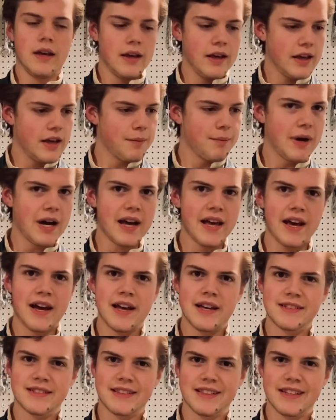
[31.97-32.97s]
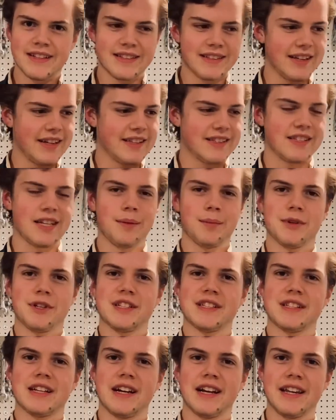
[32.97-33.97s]
In my eyes, this lightsaber
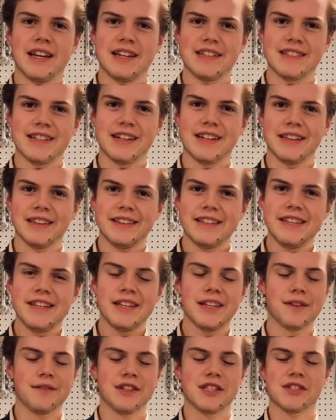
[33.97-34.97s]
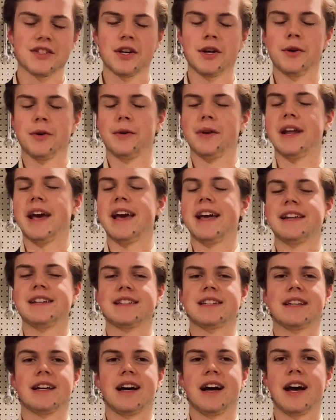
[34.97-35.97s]
design is in a league of its own,
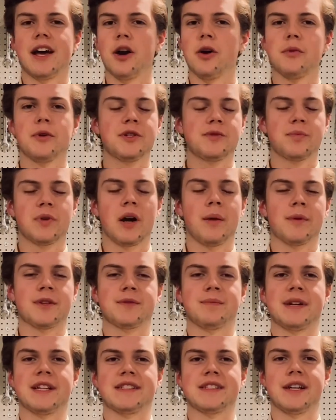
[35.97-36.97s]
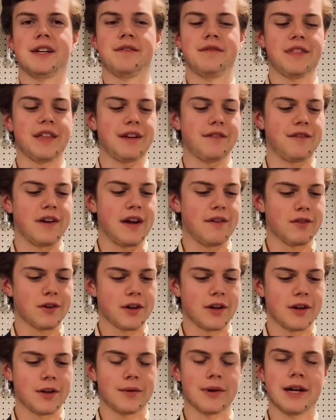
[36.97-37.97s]
and I always promised myself that if I ever
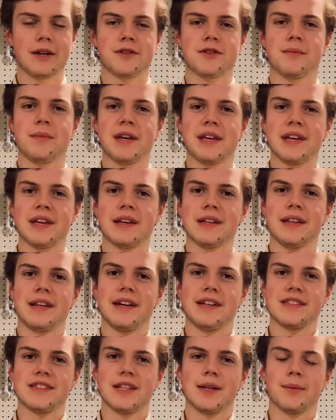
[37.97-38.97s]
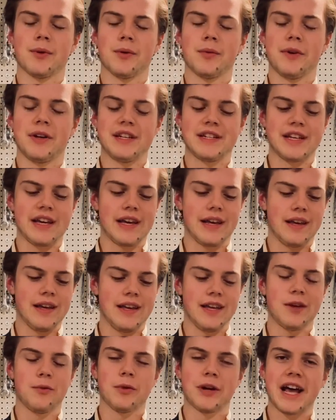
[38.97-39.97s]
got around to making a lightsaber one day,
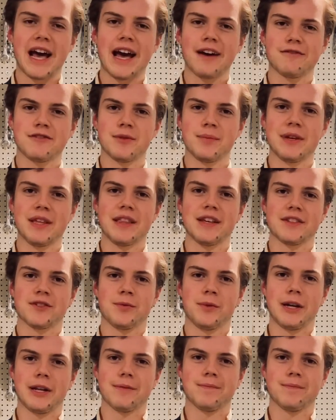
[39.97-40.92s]
it would have to be this one.